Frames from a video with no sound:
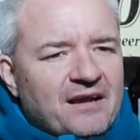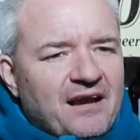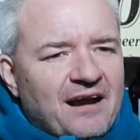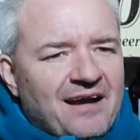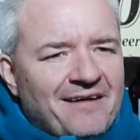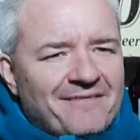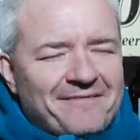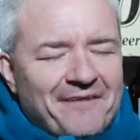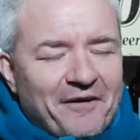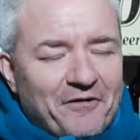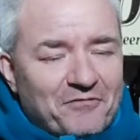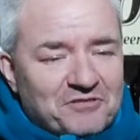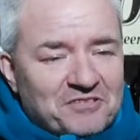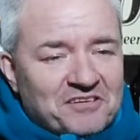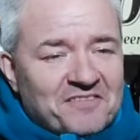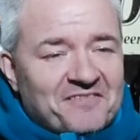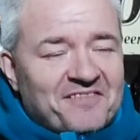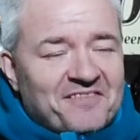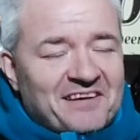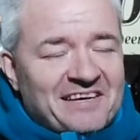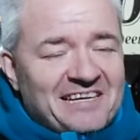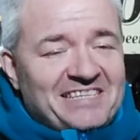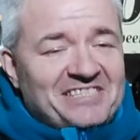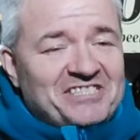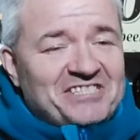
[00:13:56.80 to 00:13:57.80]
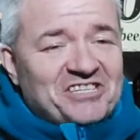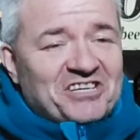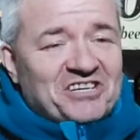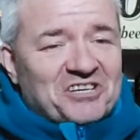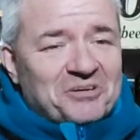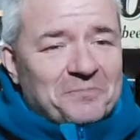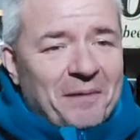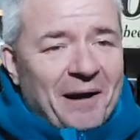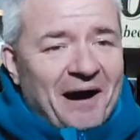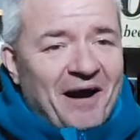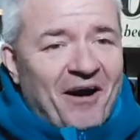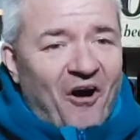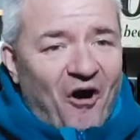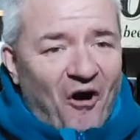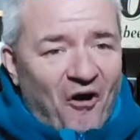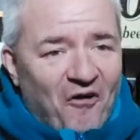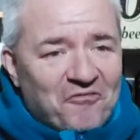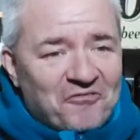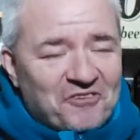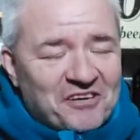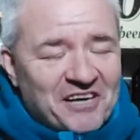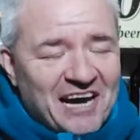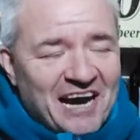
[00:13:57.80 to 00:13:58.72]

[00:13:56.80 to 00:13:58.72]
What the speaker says: I felt defeated about half an